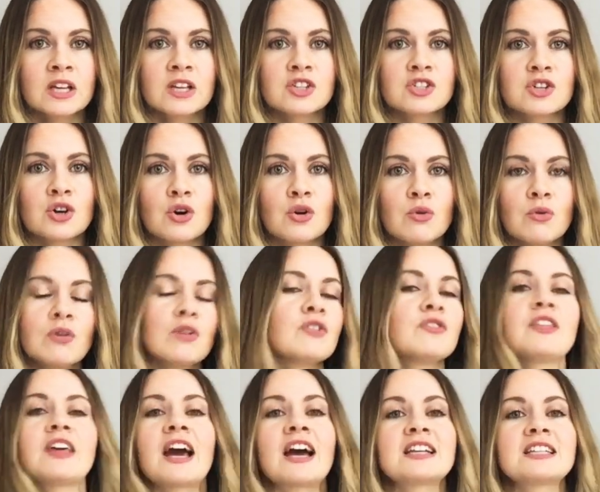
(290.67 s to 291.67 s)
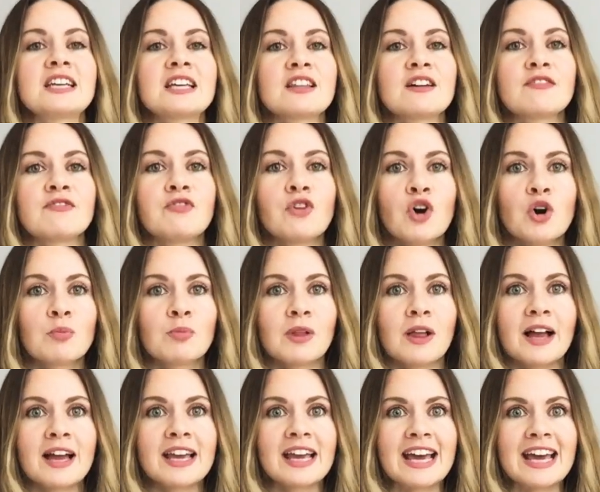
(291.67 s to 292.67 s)
So the idea that
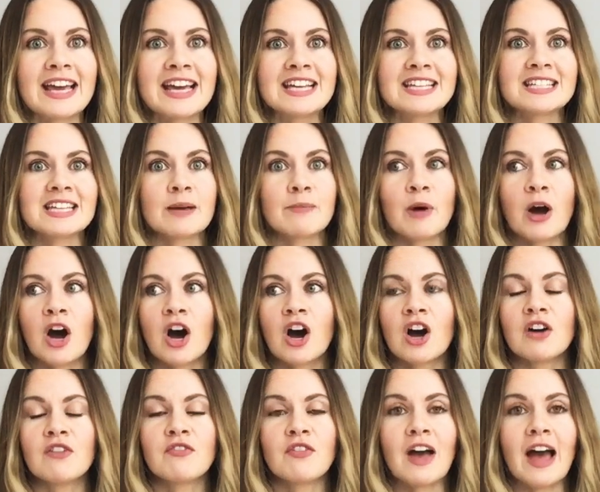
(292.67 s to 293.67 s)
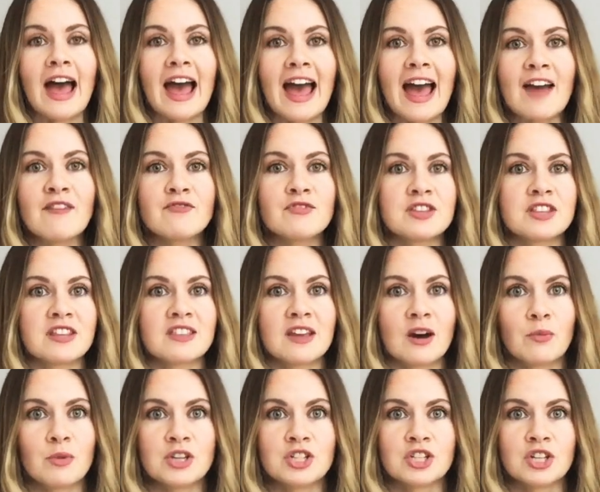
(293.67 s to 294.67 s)
foreplay is part of everything
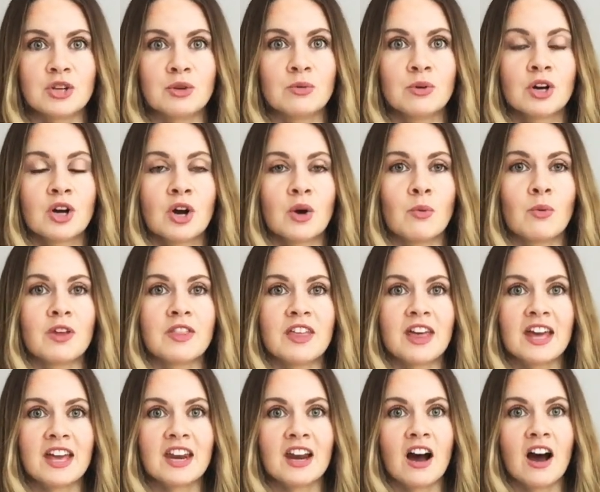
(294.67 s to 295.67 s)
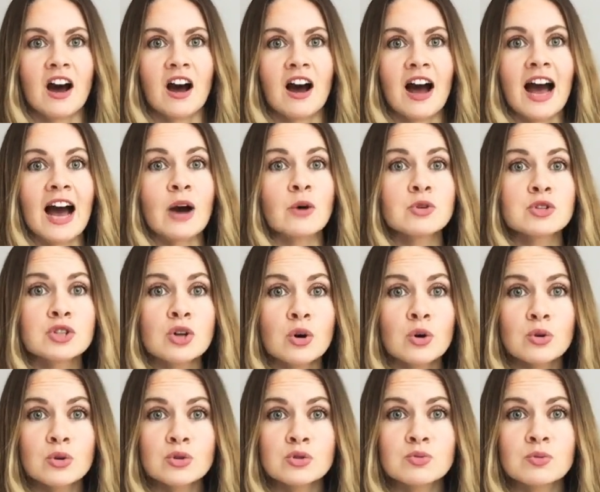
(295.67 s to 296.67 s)
that we do within our
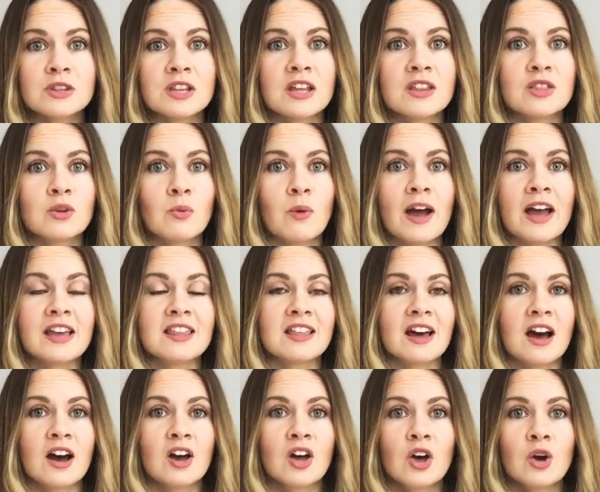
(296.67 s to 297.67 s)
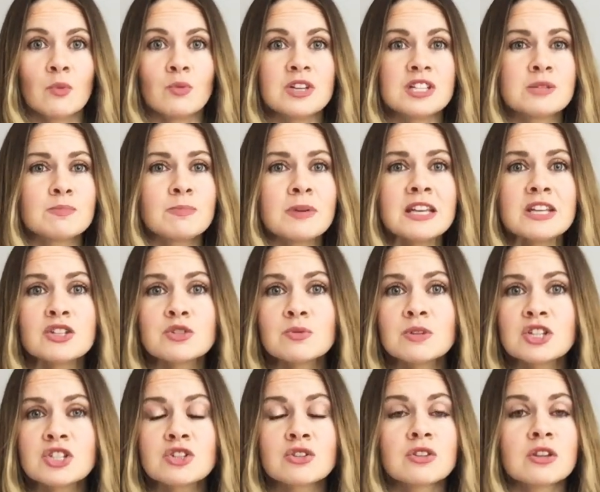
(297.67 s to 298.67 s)
households, within the way that we speak to
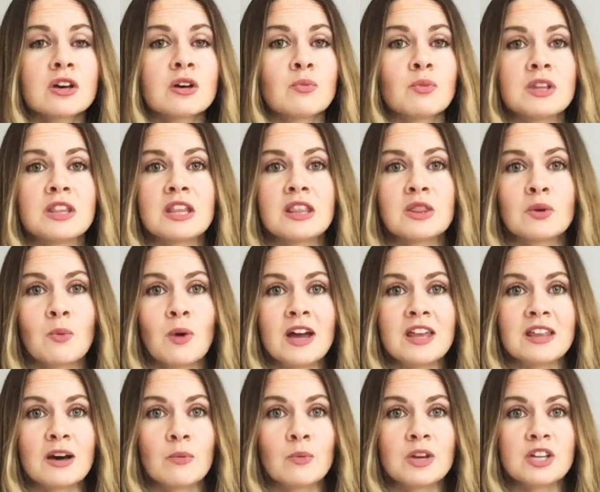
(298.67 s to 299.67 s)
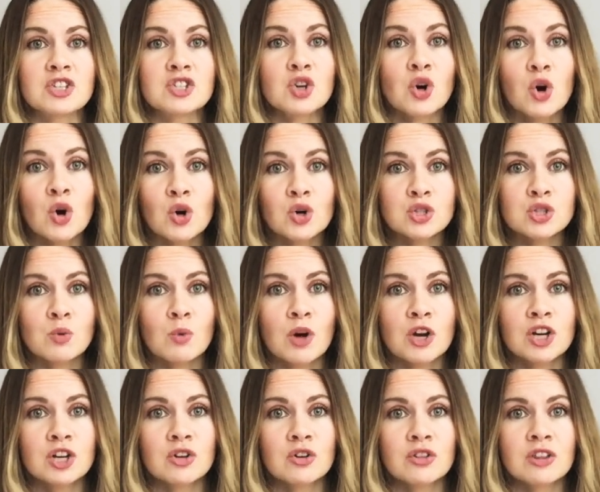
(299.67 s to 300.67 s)
each other, within the way that we talk to
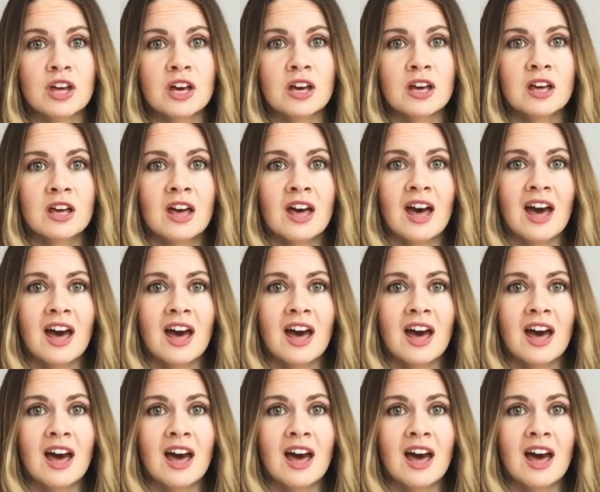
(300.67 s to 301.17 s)
one another.